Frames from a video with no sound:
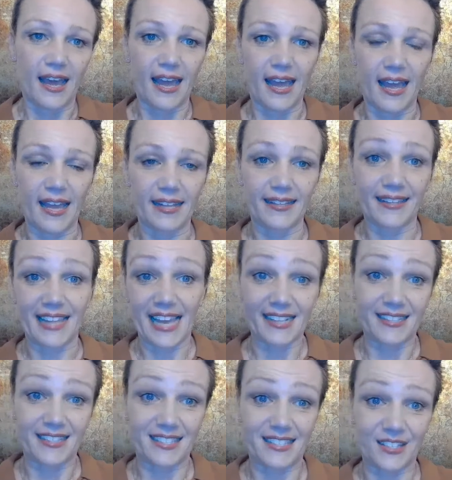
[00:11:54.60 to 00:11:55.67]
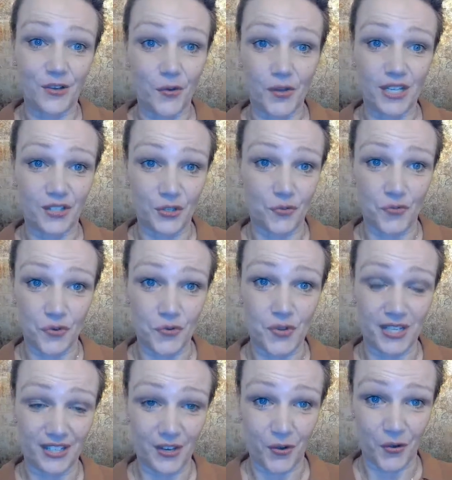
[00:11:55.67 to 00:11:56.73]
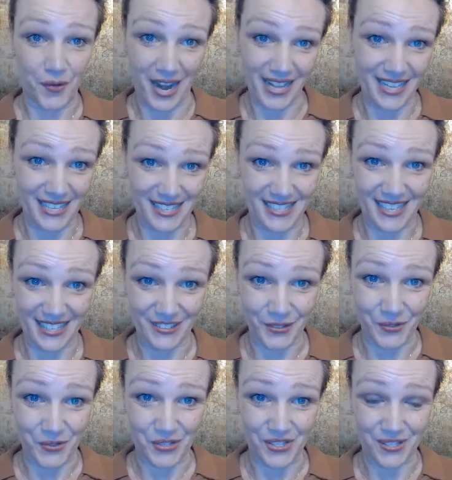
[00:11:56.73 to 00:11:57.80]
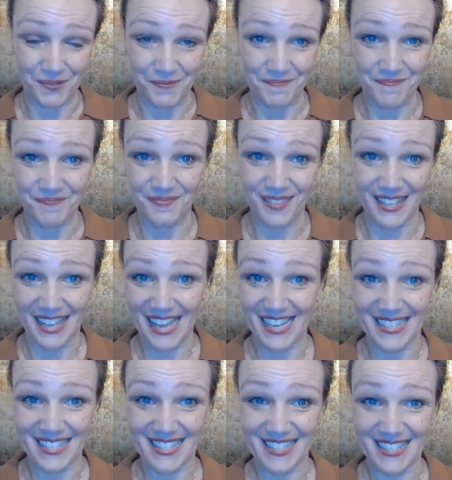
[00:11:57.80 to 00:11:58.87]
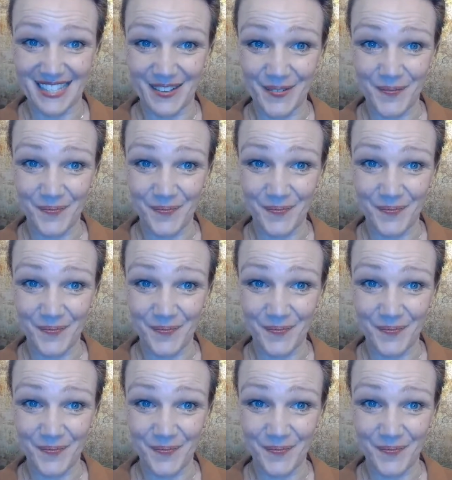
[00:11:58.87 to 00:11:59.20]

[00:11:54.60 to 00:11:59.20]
And that's going to ruin your riding signals. Yes.